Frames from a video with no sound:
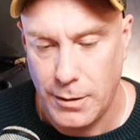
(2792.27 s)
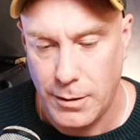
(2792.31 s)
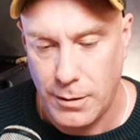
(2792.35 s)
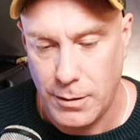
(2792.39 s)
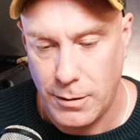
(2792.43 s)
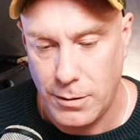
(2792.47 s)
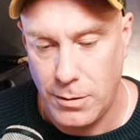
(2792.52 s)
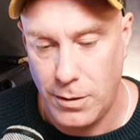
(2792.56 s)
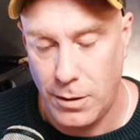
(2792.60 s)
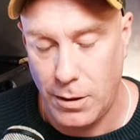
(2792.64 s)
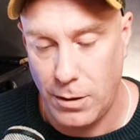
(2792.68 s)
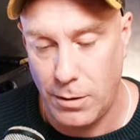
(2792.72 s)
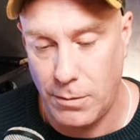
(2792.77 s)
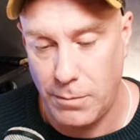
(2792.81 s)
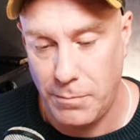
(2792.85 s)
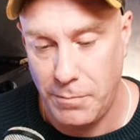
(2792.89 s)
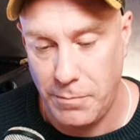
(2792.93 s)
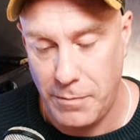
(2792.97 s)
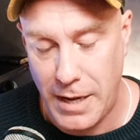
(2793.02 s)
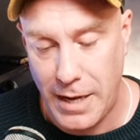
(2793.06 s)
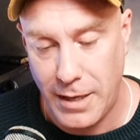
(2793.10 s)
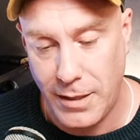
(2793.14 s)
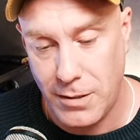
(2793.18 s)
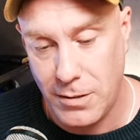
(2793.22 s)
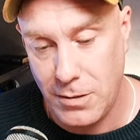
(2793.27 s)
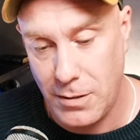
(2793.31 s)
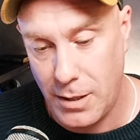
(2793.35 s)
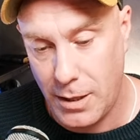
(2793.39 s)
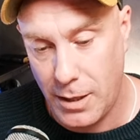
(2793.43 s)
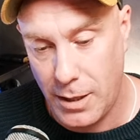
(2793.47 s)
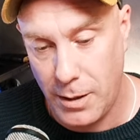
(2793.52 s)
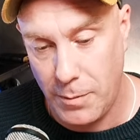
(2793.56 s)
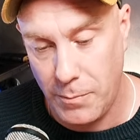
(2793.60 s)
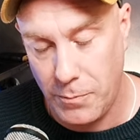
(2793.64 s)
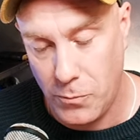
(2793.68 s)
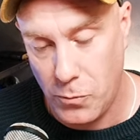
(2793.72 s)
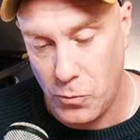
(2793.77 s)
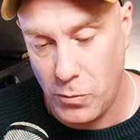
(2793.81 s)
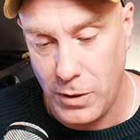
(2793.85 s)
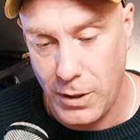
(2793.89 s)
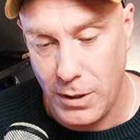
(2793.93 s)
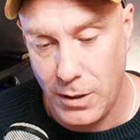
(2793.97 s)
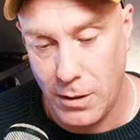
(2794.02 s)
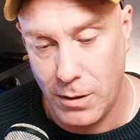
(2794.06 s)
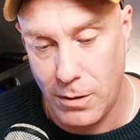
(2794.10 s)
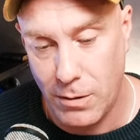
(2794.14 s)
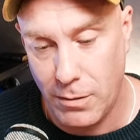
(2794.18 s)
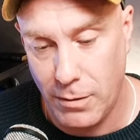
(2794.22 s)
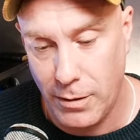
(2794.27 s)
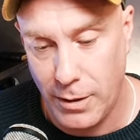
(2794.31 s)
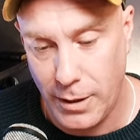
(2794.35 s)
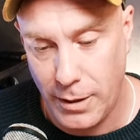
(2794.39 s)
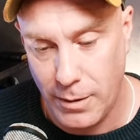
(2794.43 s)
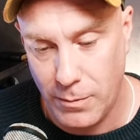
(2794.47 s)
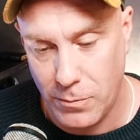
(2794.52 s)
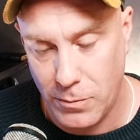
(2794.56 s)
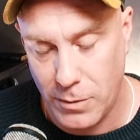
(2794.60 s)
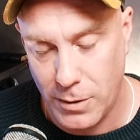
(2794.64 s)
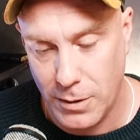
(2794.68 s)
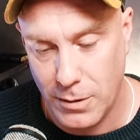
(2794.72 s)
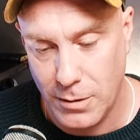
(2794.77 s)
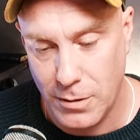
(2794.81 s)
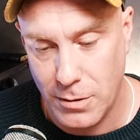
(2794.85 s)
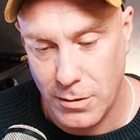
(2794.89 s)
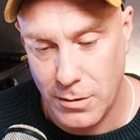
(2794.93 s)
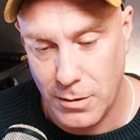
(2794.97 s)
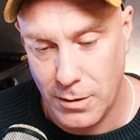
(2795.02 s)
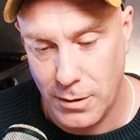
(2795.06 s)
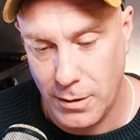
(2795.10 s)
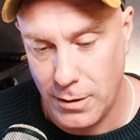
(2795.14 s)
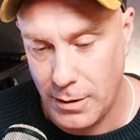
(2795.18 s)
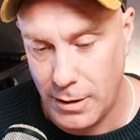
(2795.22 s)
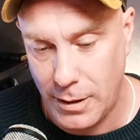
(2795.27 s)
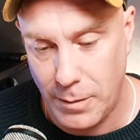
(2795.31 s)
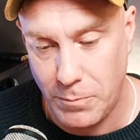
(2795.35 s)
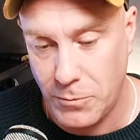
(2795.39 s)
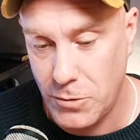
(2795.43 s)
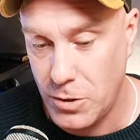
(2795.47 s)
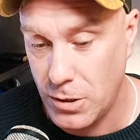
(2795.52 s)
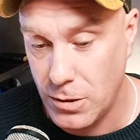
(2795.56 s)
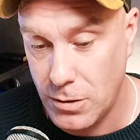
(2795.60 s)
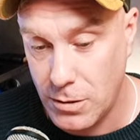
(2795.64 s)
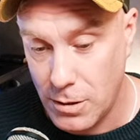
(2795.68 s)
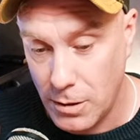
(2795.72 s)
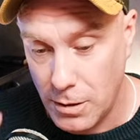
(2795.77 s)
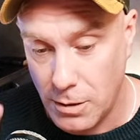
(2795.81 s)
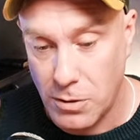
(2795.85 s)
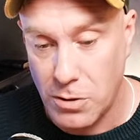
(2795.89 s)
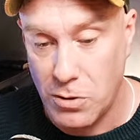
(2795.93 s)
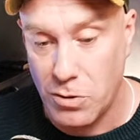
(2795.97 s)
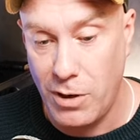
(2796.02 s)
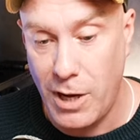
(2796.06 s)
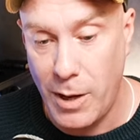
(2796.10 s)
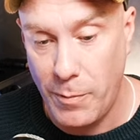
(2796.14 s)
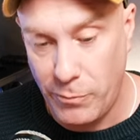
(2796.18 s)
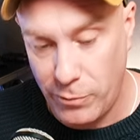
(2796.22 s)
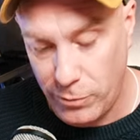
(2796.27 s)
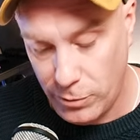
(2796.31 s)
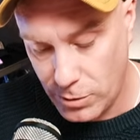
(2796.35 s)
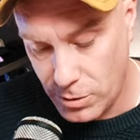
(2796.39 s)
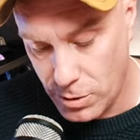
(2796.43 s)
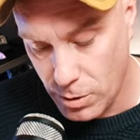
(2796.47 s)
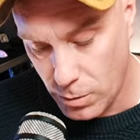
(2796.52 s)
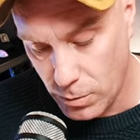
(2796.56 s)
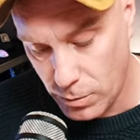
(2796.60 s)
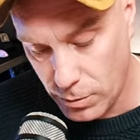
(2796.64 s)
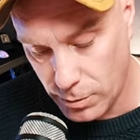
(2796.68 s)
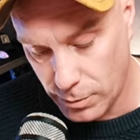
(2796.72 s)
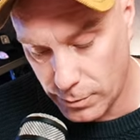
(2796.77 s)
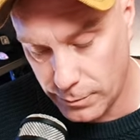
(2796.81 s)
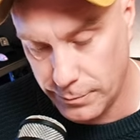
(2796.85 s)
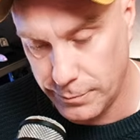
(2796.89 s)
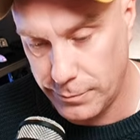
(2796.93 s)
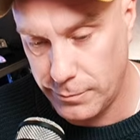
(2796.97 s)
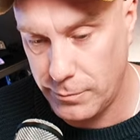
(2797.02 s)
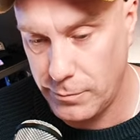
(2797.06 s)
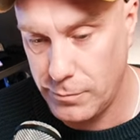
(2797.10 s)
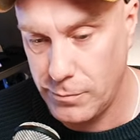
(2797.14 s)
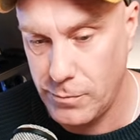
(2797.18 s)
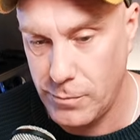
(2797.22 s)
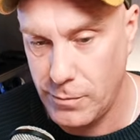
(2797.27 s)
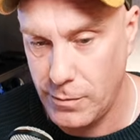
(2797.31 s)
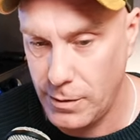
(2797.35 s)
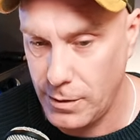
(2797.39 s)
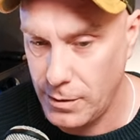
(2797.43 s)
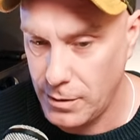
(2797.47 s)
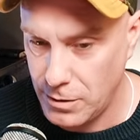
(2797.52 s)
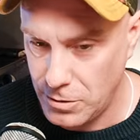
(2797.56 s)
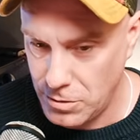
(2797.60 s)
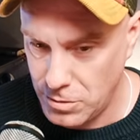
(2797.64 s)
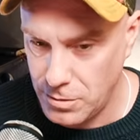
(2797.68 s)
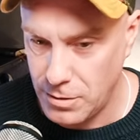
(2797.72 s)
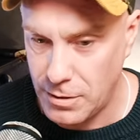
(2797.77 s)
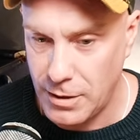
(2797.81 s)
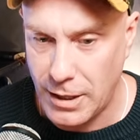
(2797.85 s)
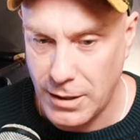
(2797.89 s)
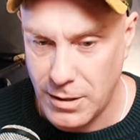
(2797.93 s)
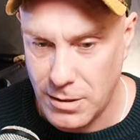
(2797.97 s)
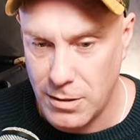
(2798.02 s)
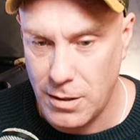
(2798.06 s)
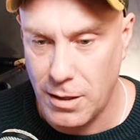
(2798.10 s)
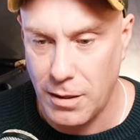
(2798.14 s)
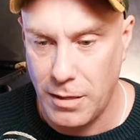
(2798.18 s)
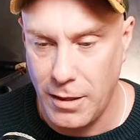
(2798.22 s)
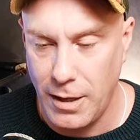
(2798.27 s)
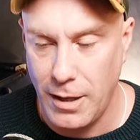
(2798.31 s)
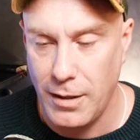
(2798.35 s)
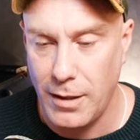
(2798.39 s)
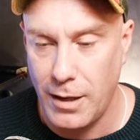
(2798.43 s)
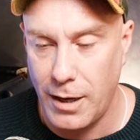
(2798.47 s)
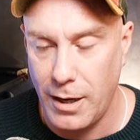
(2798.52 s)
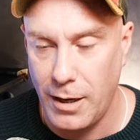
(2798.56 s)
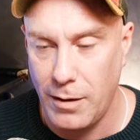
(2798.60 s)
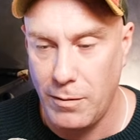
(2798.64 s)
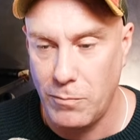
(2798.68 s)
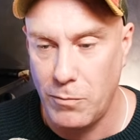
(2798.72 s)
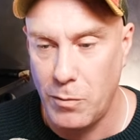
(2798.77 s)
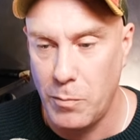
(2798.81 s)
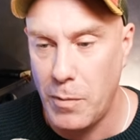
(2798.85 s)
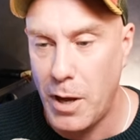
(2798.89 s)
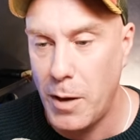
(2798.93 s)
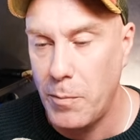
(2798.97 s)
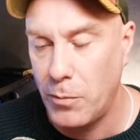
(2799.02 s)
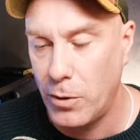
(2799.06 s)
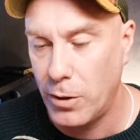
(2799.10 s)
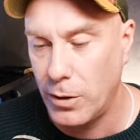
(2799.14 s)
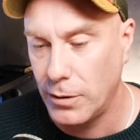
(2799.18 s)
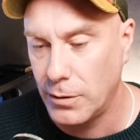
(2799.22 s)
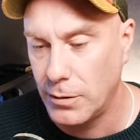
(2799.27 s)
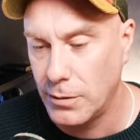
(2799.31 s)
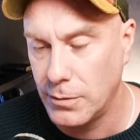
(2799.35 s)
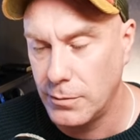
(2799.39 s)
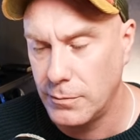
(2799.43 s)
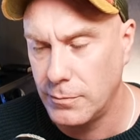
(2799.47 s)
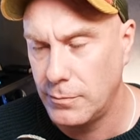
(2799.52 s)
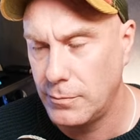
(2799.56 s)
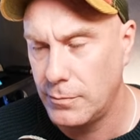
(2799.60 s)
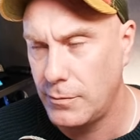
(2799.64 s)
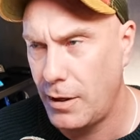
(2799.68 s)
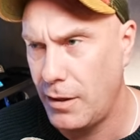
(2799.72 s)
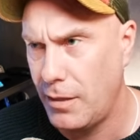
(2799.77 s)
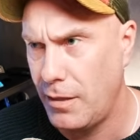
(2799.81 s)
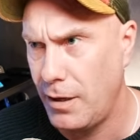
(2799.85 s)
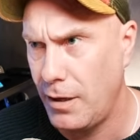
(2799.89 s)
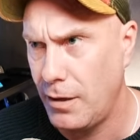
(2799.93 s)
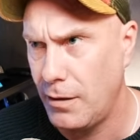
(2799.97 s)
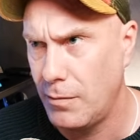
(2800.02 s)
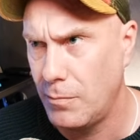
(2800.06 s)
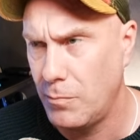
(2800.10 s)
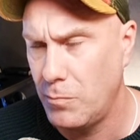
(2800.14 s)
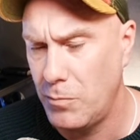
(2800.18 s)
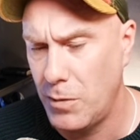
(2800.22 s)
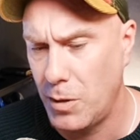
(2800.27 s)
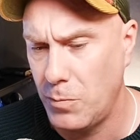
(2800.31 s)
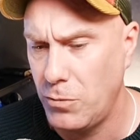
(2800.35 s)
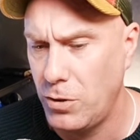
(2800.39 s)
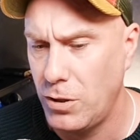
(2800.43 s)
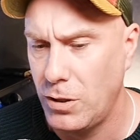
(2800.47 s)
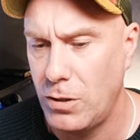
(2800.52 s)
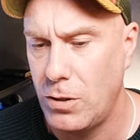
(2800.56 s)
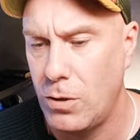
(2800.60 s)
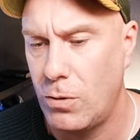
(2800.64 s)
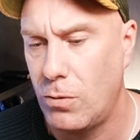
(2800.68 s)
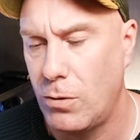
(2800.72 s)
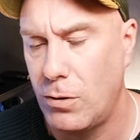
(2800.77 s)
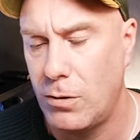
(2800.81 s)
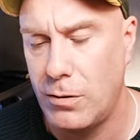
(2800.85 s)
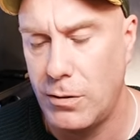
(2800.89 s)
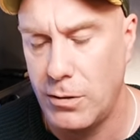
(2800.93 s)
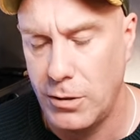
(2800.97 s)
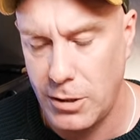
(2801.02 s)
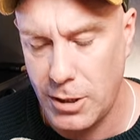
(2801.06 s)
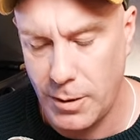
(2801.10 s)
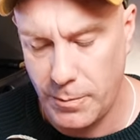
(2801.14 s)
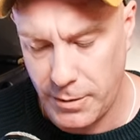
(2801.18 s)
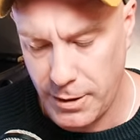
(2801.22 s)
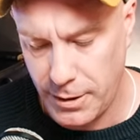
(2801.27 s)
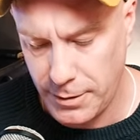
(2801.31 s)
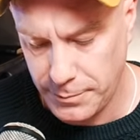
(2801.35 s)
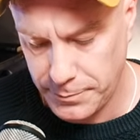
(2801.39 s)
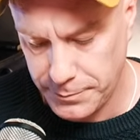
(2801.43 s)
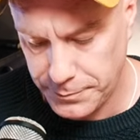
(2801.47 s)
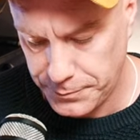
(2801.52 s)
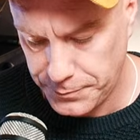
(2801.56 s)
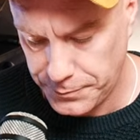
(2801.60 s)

So next time we know that I'm just gonna grep for total. That's the thing that I remembered. I think memory total or something.